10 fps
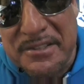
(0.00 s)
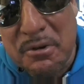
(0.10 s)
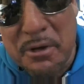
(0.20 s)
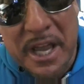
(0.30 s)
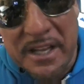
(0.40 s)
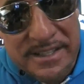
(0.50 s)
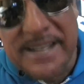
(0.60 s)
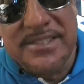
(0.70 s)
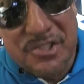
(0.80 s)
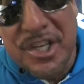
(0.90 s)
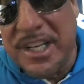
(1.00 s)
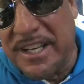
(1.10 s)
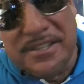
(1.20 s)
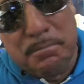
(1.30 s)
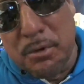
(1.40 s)
It's okay. That's
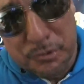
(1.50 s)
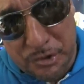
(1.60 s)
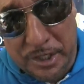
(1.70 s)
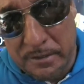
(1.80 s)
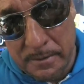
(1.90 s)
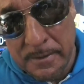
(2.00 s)
cheating. That's bullshit.